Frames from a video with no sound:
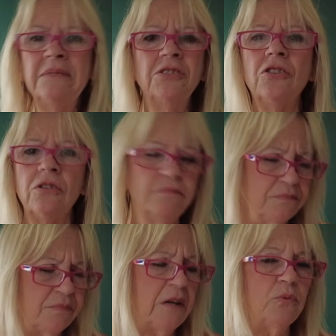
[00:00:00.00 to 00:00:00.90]
No,
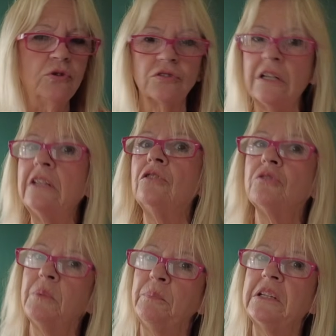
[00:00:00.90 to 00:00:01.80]
I won't. I'll use
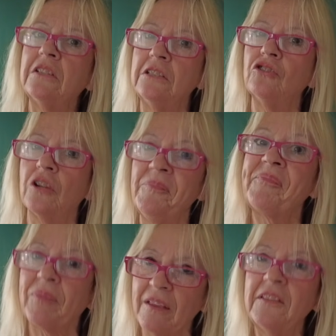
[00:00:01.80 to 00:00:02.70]
my big Ninja.
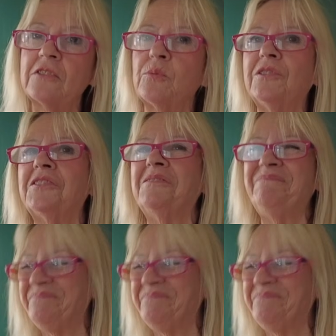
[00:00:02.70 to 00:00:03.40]
That's what I'll do.